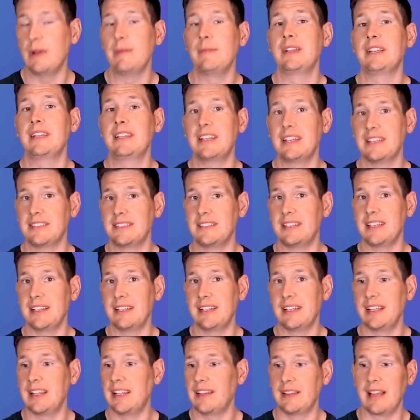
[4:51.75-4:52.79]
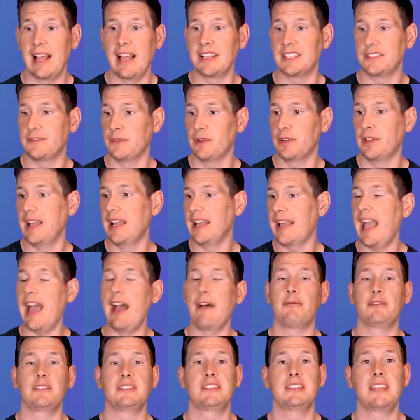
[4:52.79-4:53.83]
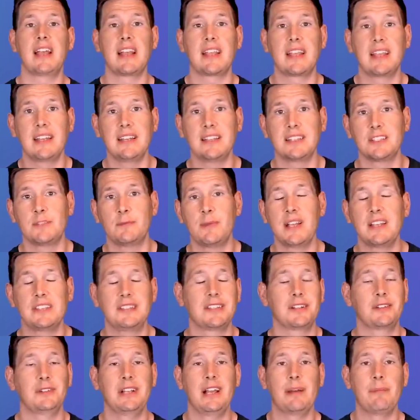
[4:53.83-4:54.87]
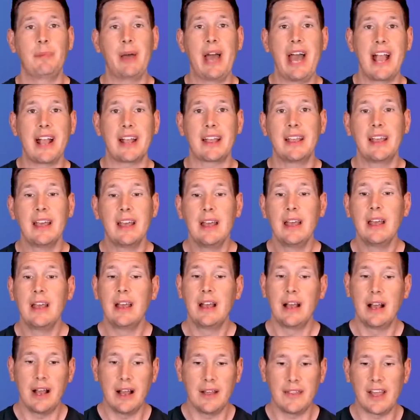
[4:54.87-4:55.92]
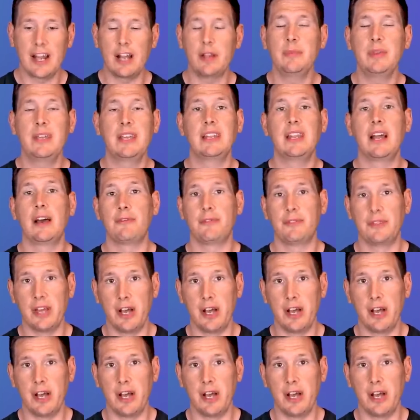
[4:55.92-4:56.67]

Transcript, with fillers: women kissing. It lasts for like half a second, it's basically a peck. Uh, that'll be enough